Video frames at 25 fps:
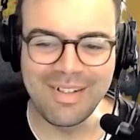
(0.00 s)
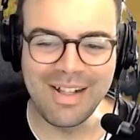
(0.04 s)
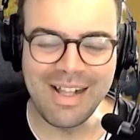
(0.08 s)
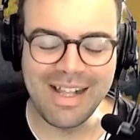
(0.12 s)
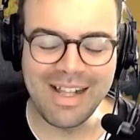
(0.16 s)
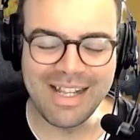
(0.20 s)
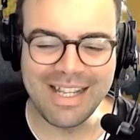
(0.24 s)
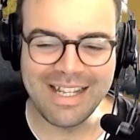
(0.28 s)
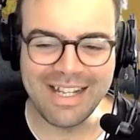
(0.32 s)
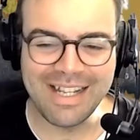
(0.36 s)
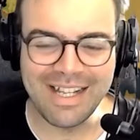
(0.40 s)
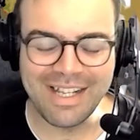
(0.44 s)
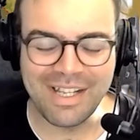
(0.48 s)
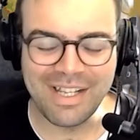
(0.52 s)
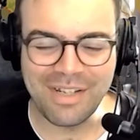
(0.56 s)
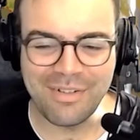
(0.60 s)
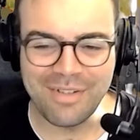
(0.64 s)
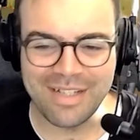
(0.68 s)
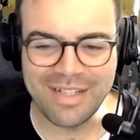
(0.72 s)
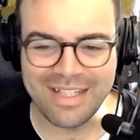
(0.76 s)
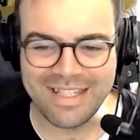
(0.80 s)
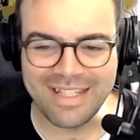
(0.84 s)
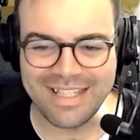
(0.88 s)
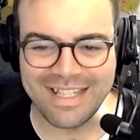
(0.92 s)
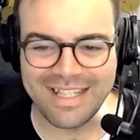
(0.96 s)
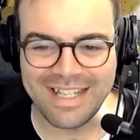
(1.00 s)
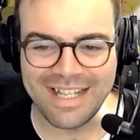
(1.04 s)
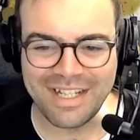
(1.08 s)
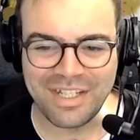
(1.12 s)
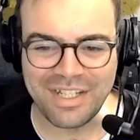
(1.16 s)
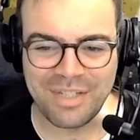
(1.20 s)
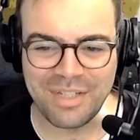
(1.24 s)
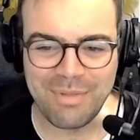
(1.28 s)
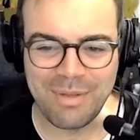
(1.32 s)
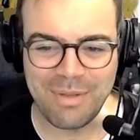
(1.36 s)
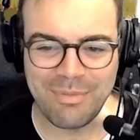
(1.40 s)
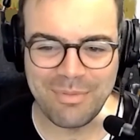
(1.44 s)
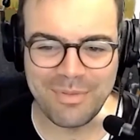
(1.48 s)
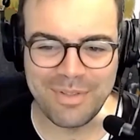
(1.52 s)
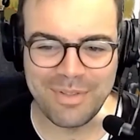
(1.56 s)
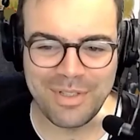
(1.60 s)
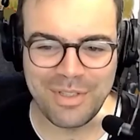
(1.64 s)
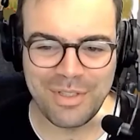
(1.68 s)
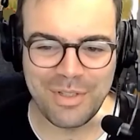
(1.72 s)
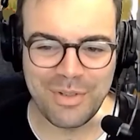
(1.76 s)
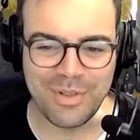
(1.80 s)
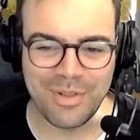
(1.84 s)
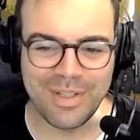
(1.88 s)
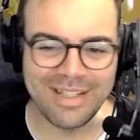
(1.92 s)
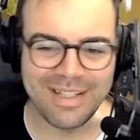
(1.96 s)
I can really see actually people
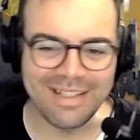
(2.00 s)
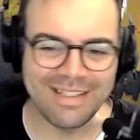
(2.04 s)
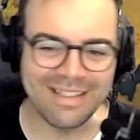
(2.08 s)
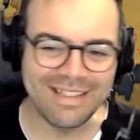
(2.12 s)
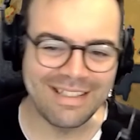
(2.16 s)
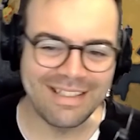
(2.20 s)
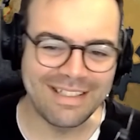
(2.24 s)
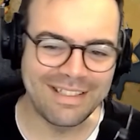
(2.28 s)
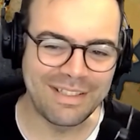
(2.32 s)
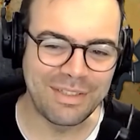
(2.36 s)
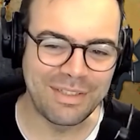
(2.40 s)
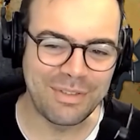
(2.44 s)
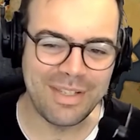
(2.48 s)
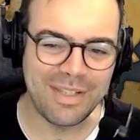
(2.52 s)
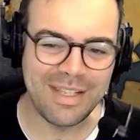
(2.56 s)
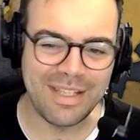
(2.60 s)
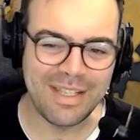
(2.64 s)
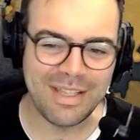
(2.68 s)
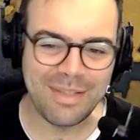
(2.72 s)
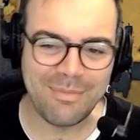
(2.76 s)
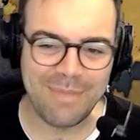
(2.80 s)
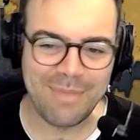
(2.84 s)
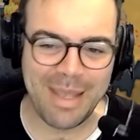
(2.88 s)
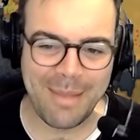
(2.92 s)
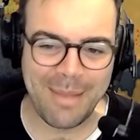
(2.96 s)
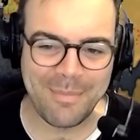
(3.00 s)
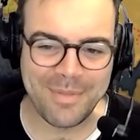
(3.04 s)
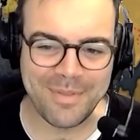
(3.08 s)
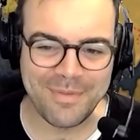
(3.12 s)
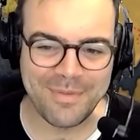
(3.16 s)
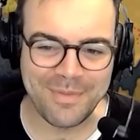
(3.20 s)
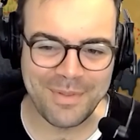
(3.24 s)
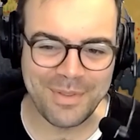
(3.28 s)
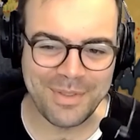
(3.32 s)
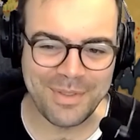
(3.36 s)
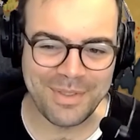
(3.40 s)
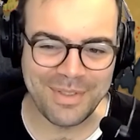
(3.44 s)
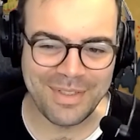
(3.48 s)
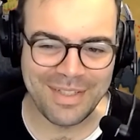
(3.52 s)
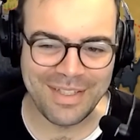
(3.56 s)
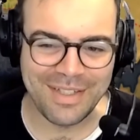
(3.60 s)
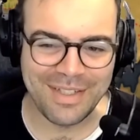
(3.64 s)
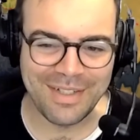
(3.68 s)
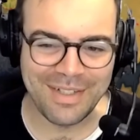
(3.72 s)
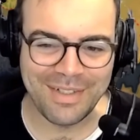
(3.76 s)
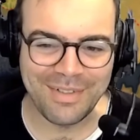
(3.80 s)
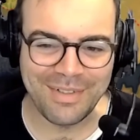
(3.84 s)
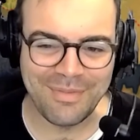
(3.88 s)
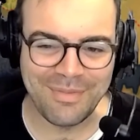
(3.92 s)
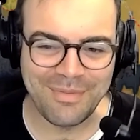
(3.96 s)
enjoying looking at the maps for,
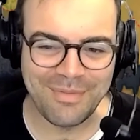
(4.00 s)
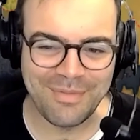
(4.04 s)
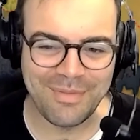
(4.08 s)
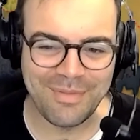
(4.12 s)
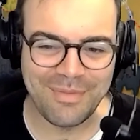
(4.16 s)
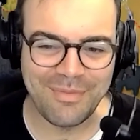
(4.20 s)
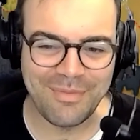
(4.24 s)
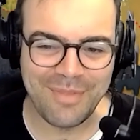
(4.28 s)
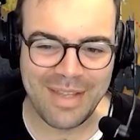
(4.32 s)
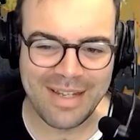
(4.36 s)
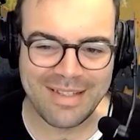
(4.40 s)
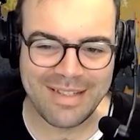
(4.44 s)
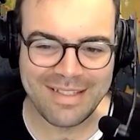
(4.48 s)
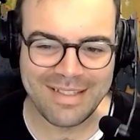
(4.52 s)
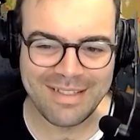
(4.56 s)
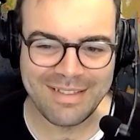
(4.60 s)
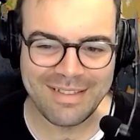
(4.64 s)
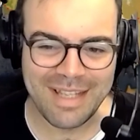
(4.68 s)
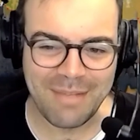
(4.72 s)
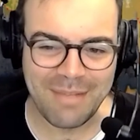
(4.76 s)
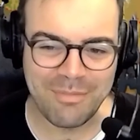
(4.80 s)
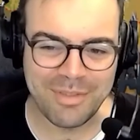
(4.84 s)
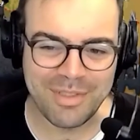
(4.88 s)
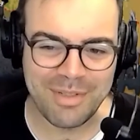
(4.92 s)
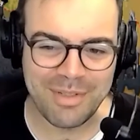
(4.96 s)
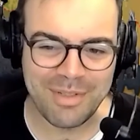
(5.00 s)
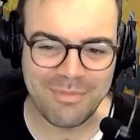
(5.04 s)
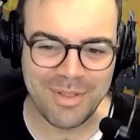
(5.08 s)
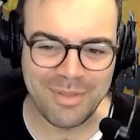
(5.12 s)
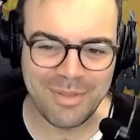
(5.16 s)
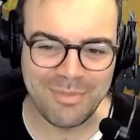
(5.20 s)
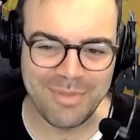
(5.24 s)
fancy tabletop role